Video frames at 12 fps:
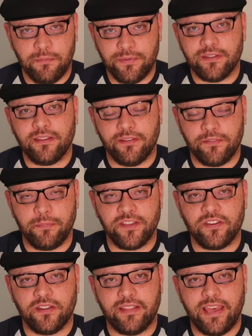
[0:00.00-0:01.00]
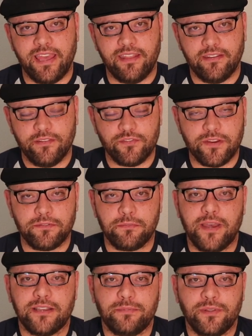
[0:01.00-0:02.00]
I'll put information on that in the description
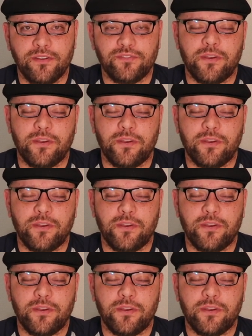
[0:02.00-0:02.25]
box below.